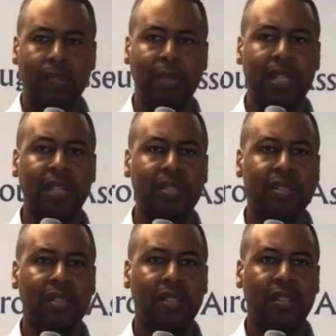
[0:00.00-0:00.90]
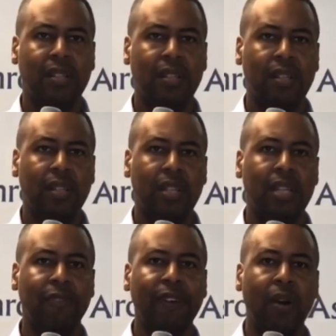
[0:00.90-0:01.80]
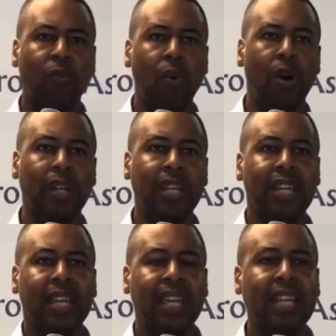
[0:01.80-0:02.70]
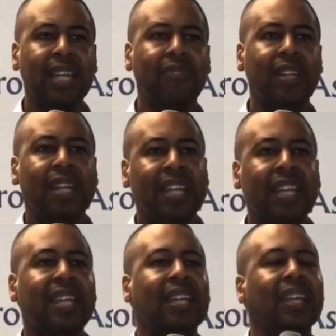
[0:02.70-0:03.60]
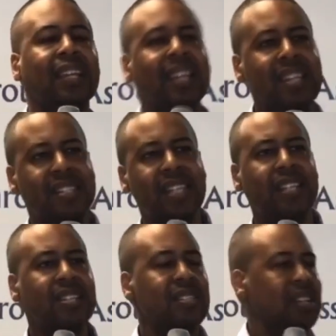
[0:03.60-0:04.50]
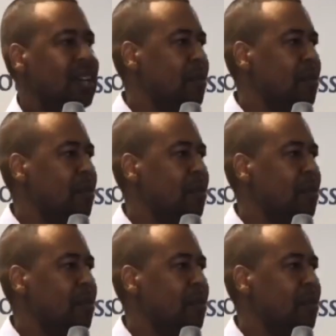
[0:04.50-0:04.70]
Because if I want it, and can I say this?